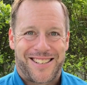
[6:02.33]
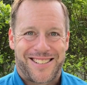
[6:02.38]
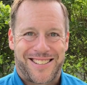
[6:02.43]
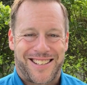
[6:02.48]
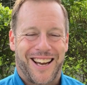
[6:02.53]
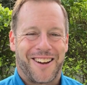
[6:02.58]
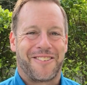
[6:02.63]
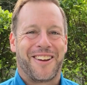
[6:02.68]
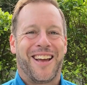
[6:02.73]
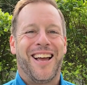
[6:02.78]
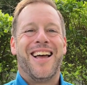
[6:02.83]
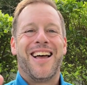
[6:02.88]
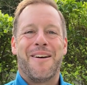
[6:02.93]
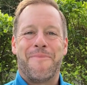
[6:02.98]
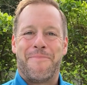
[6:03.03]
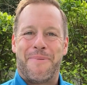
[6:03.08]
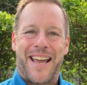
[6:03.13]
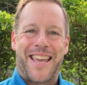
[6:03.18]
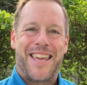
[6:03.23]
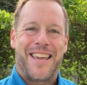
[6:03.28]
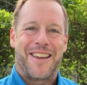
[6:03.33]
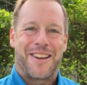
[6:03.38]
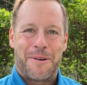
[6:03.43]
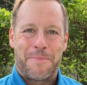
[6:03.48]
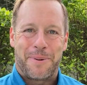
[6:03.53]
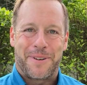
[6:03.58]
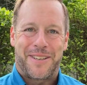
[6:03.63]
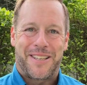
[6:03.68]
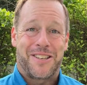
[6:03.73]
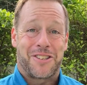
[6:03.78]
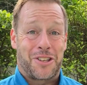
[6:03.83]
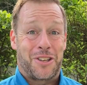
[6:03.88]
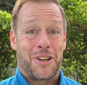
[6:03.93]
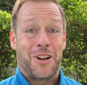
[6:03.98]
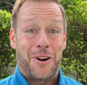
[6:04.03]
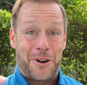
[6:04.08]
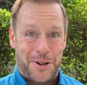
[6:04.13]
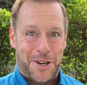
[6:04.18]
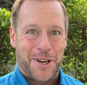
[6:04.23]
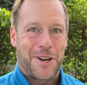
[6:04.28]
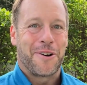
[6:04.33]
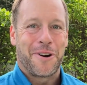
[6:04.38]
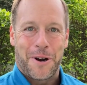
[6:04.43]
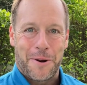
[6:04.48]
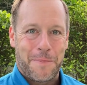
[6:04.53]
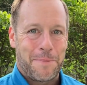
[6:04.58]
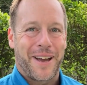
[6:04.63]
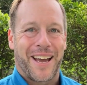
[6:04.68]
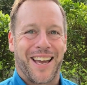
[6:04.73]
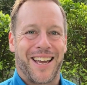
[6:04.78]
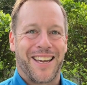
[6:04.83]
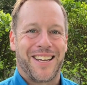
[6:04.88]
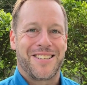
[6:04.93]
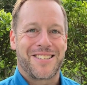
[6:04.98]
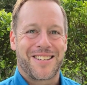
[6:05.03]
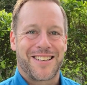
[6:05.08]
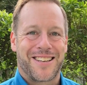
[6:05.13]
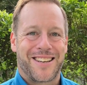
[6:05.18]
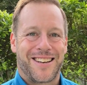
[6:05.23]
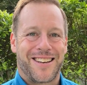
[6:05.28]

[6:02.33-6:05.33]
stuff about your competition on your own page.